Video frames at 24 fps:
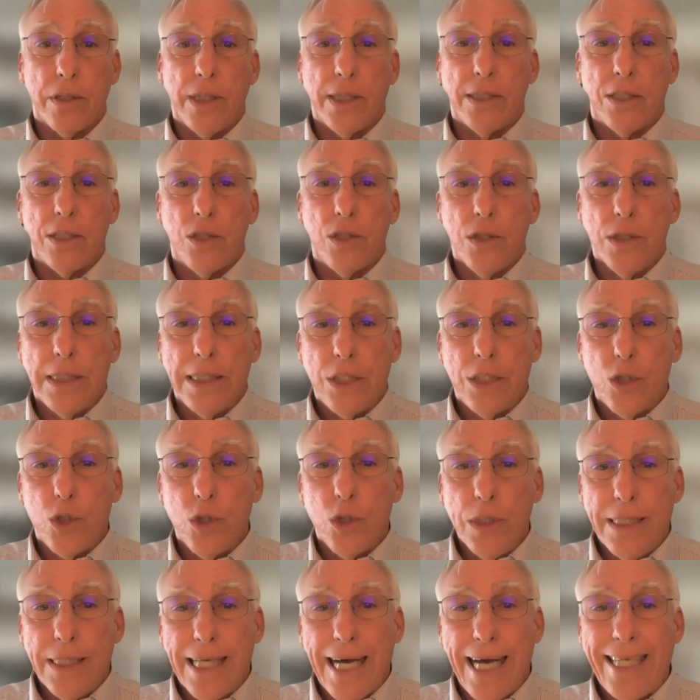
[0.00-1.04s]
In
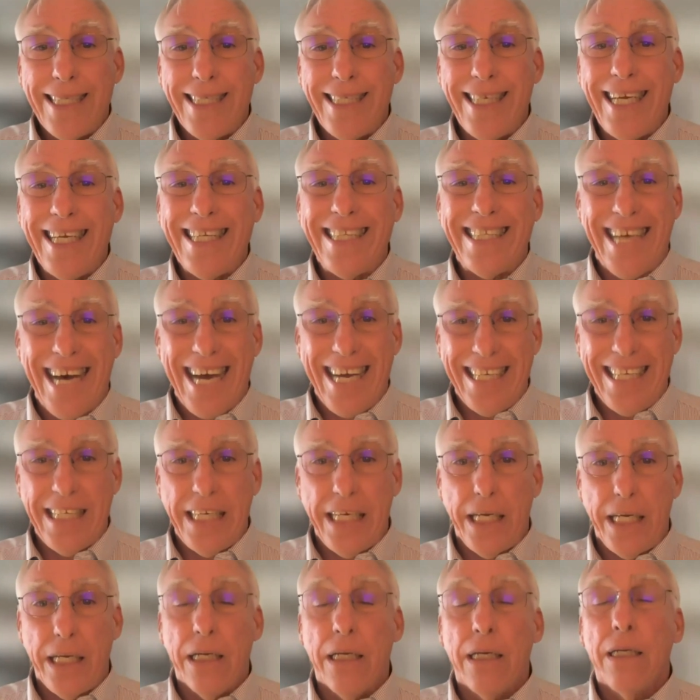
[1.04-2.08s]

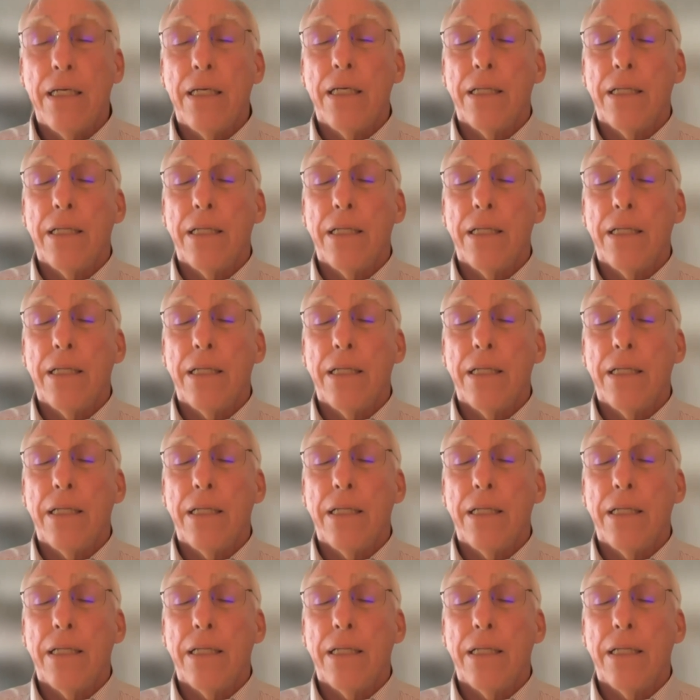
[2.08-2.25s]
1990,